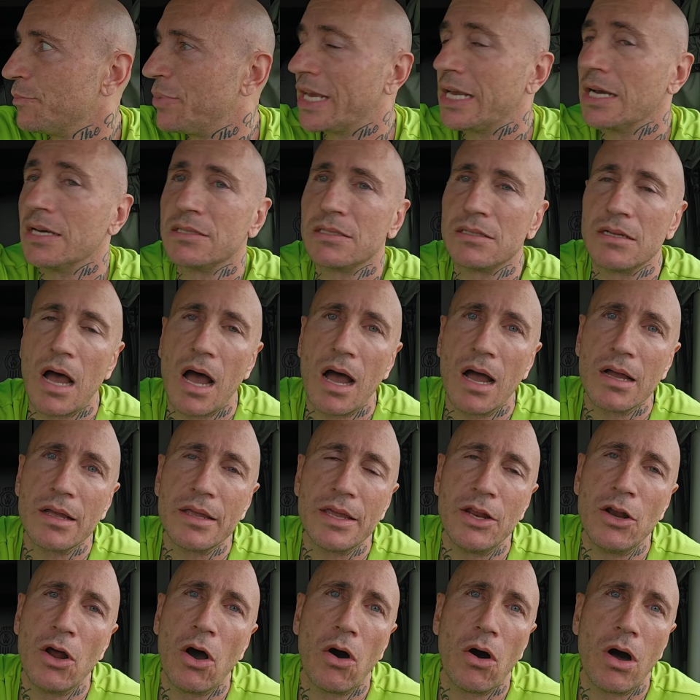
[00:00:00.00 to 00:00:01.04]
because
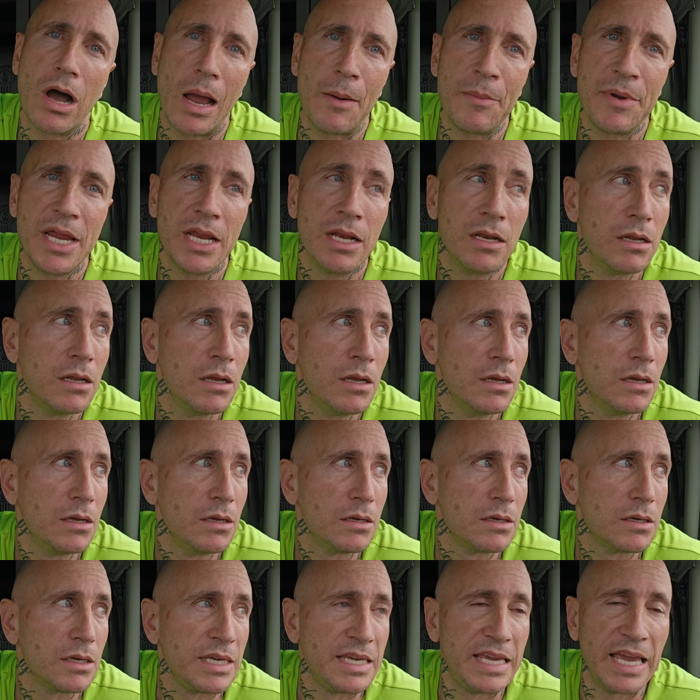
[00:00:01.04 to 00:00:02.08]
not, you know, I mean,
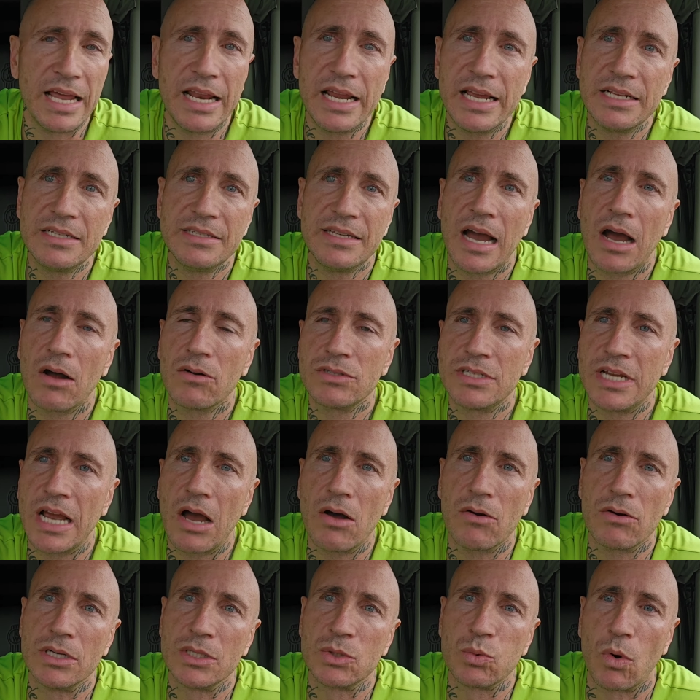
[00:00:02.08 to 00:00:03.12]
getting
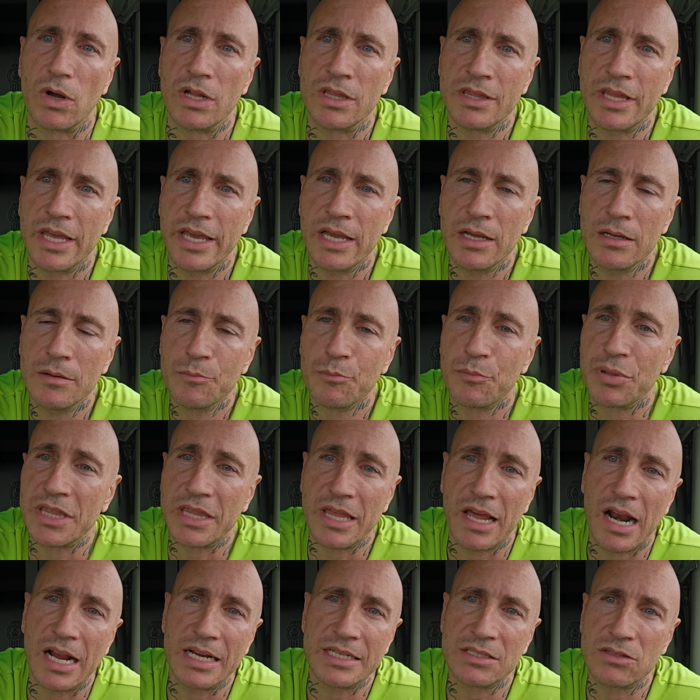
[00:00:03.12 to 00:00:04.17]
downtown is one thing,
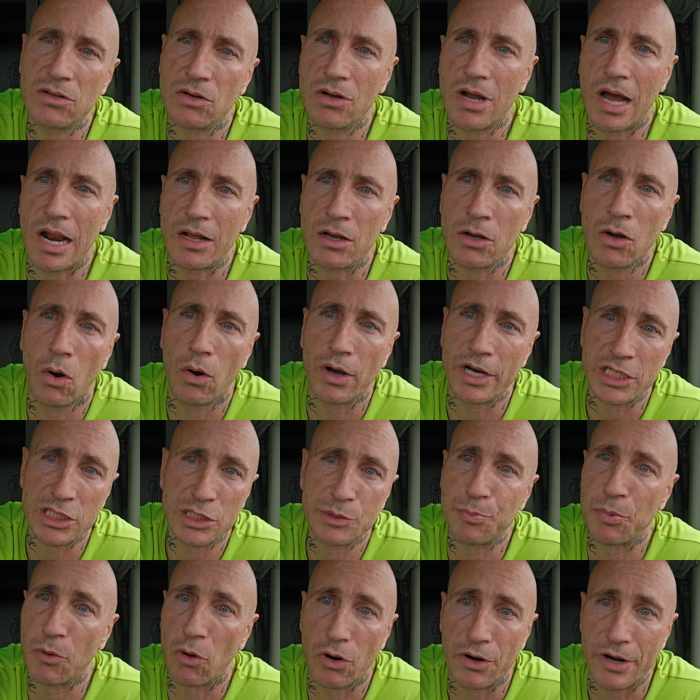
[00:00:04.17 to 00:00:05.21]
but then I still got to go
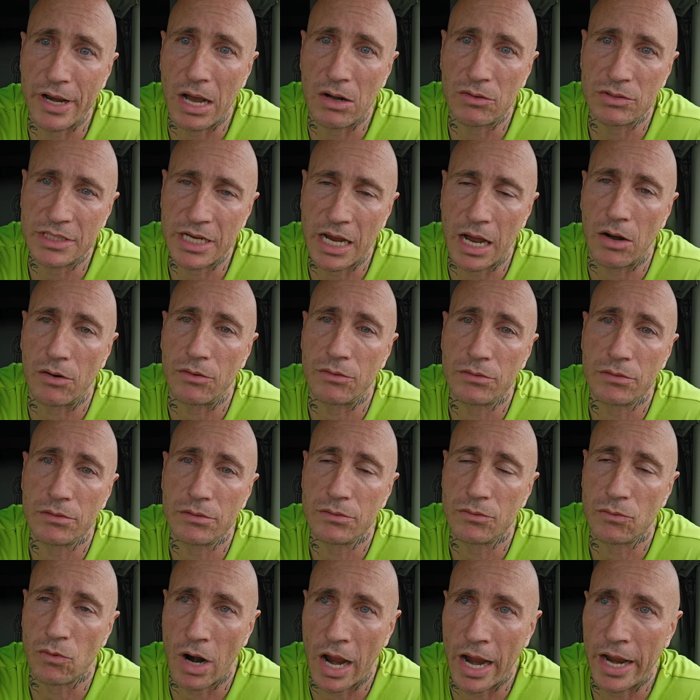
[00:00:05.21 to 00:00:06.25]
explore downtown,
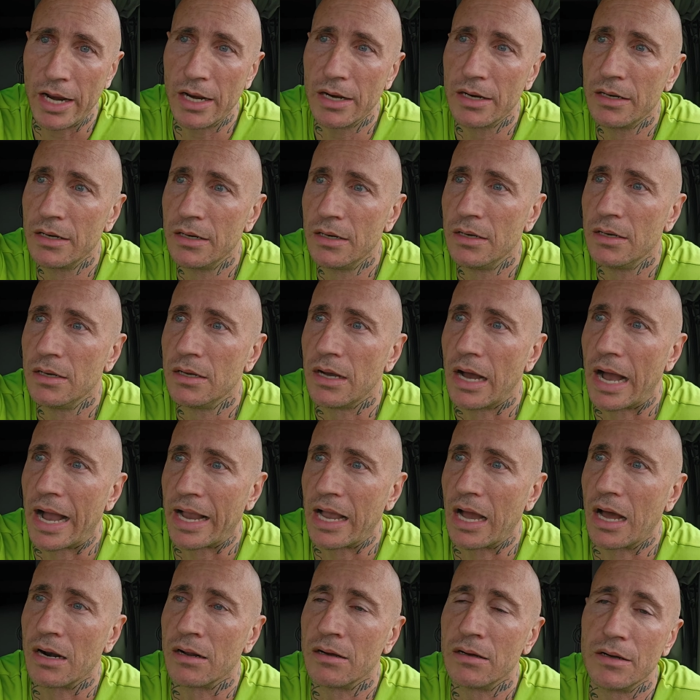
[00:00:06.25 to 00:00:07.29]
right?
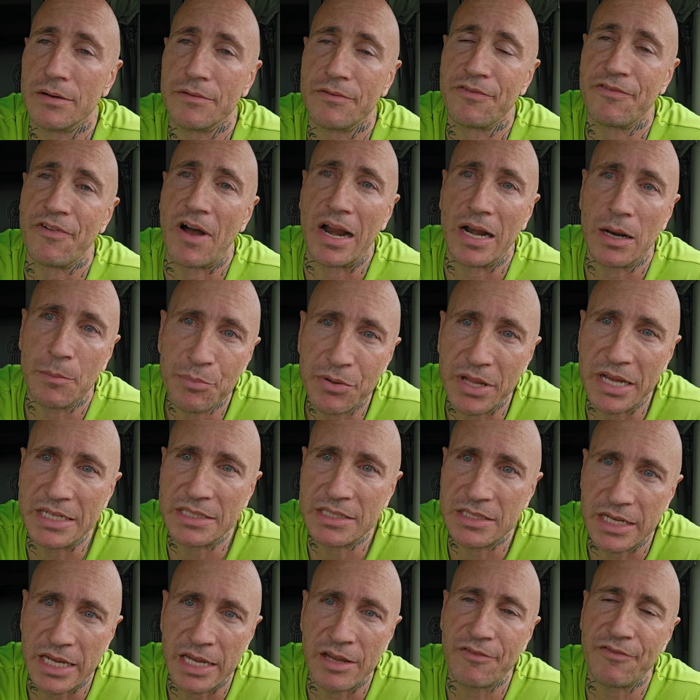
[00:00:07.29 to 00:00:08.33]
I got to find a
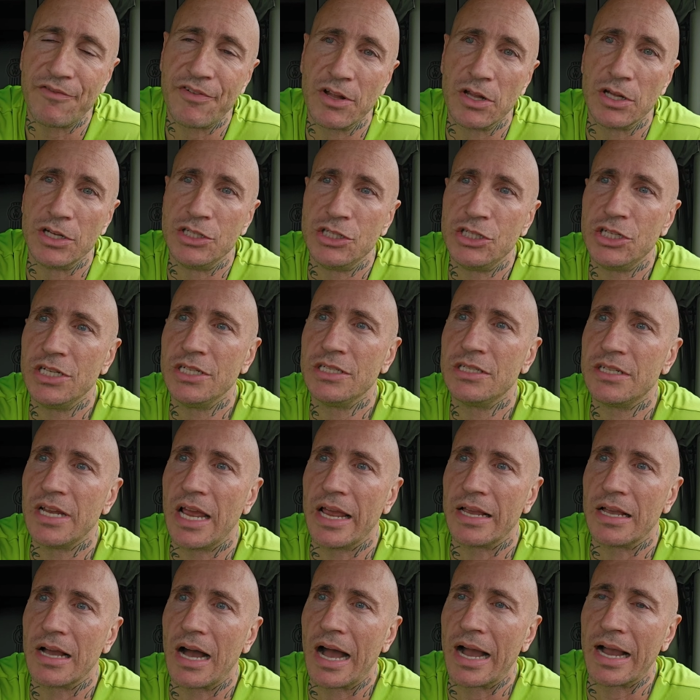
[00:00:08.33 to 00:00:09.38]
place to eat Philly
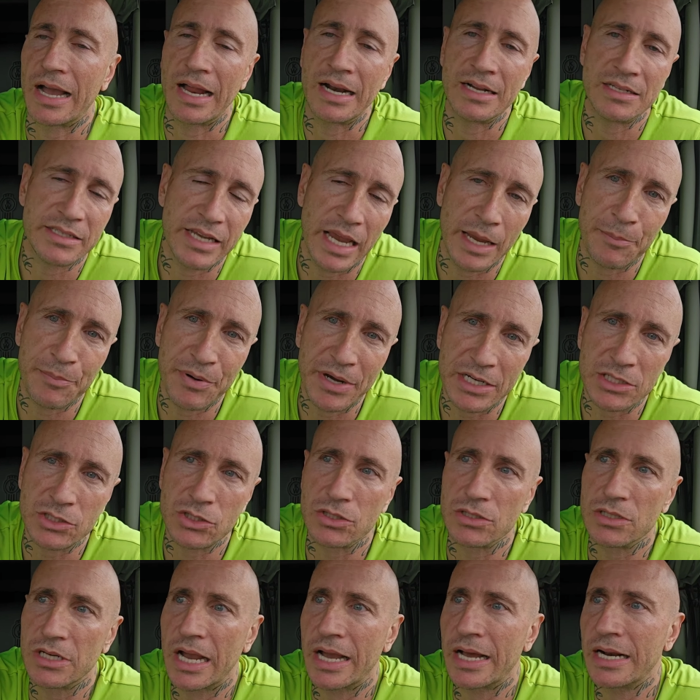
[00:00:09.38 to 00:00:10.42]
cheesesteak. I got to take
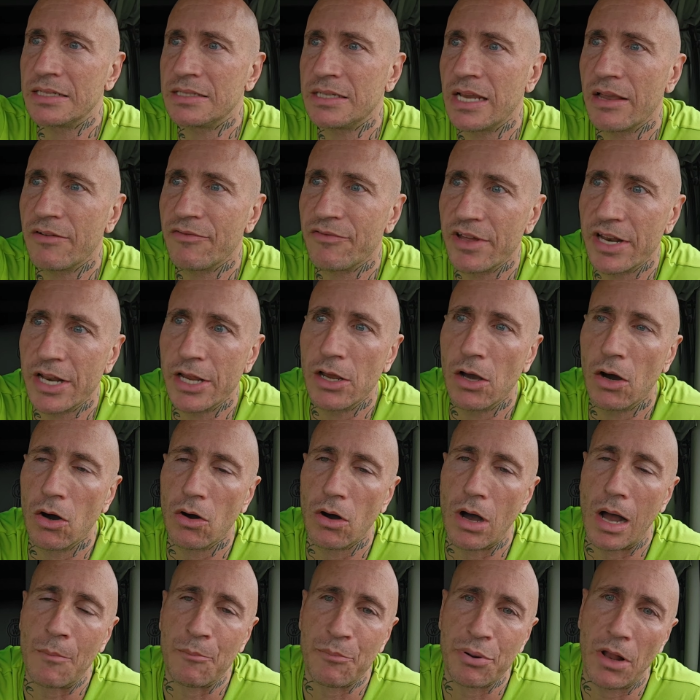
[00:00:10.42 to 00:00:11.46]
pictures. I got to take
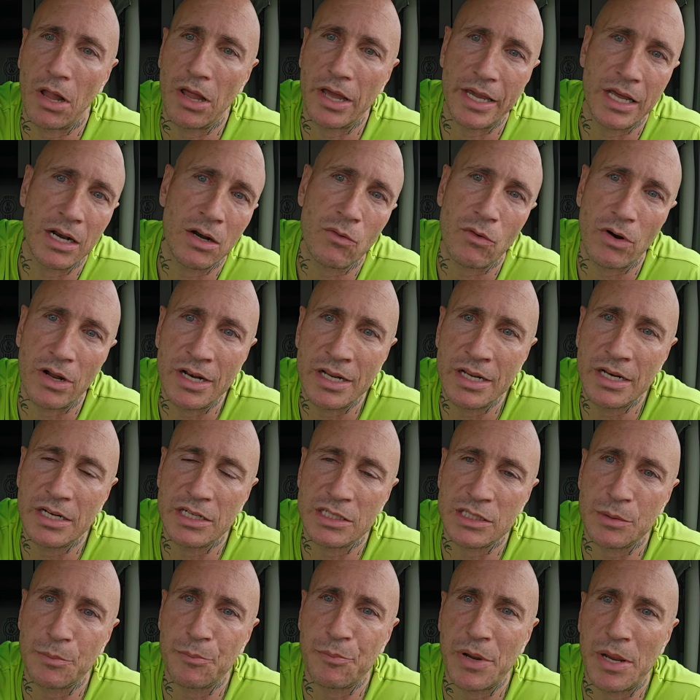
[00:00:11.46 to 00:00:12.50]
video. I'm probably going to run
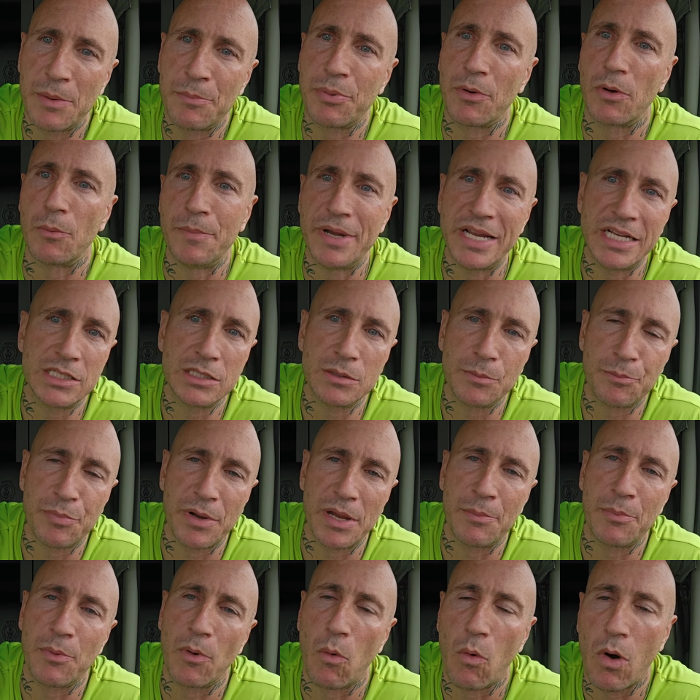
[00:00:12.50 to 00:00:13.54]
into some people, meet some
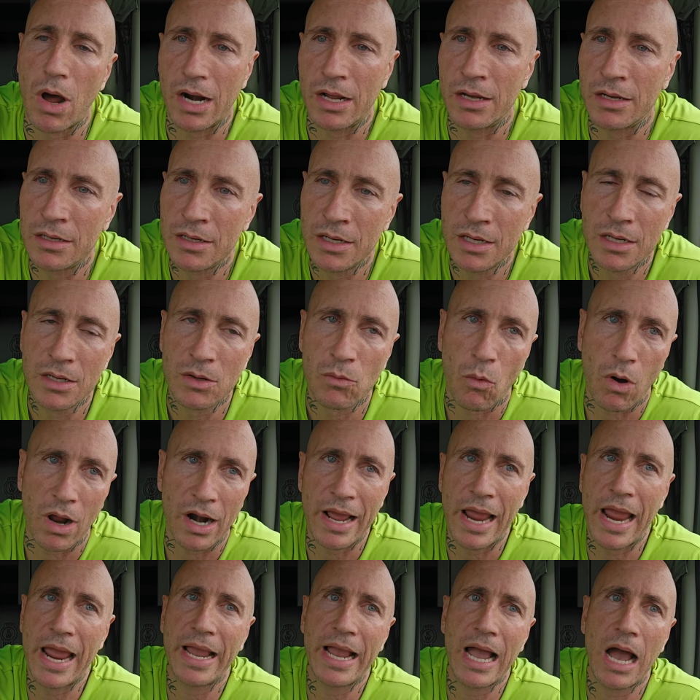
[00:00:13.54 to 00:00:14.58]
people, want to
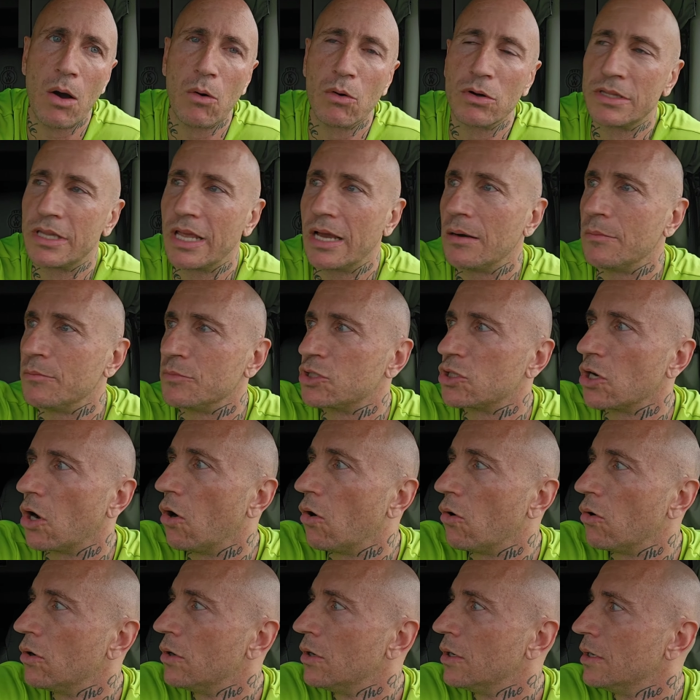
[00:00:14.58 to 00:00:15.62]
want to hang out with them.
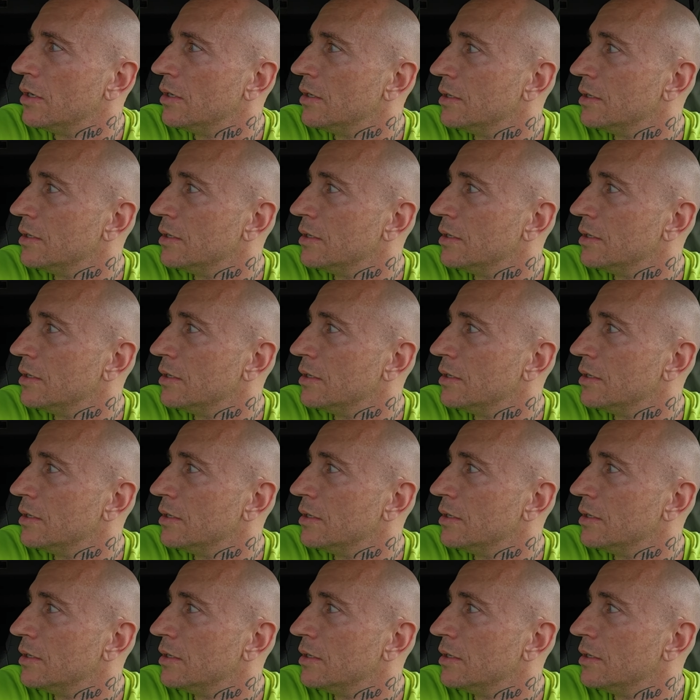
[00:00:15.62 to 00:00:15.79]
So